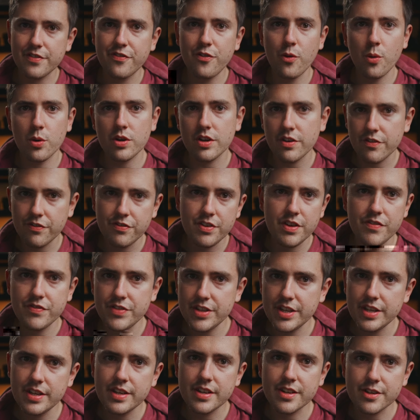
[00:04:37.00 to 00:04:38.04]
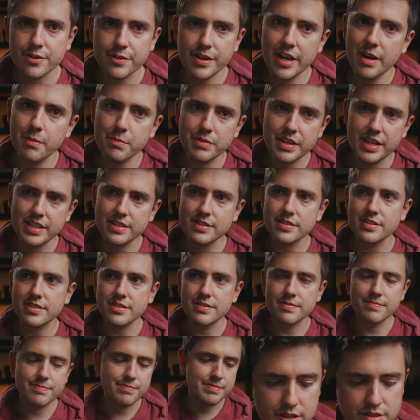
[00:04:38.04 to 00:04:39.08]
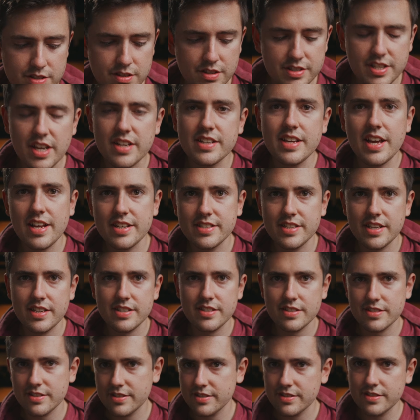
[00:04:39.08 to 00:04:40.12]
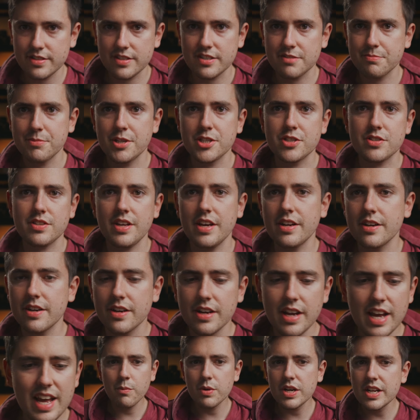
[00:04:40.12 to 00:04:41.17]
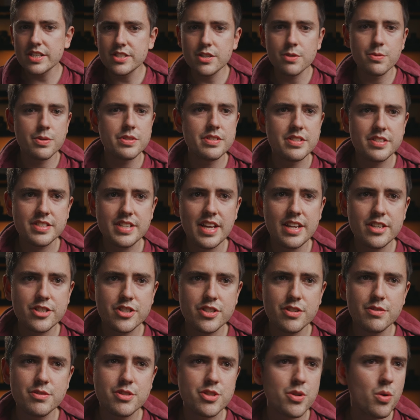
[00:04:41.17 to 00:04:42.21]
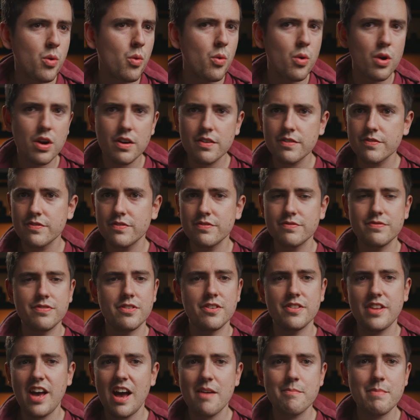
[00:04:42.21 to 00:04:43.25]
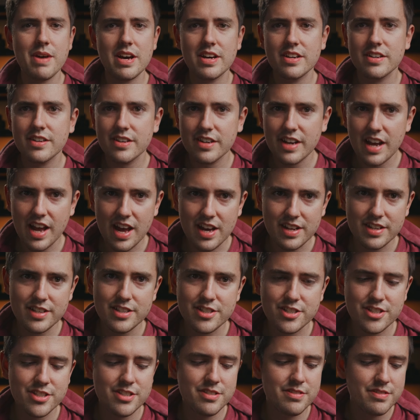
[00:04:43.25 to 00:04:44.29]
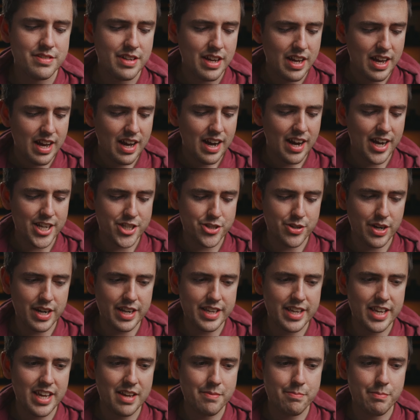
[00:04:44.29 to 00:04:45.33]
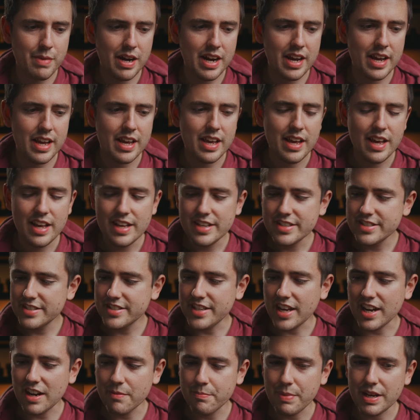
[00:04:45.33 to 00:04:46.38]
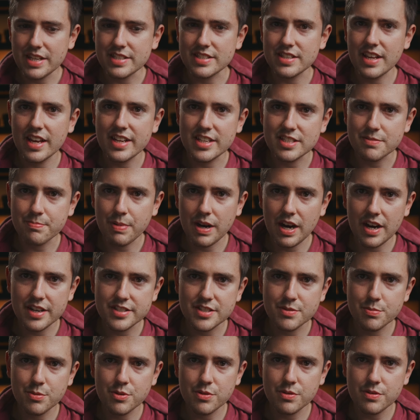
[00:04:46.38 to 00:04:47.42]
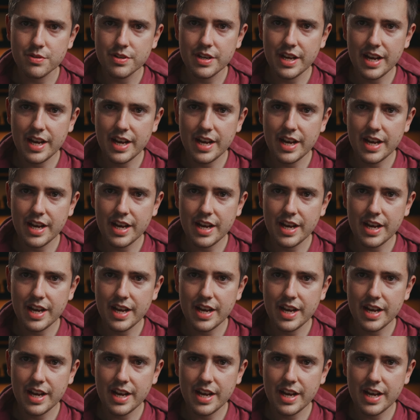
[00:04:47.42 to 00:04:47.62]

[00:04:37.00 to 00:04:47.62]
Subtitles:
450 gram lens. So the 10 to 18 is just much lighter. And when I do real estate shoots, or for that matter, any shoot, I try to keep my setup as light as possible.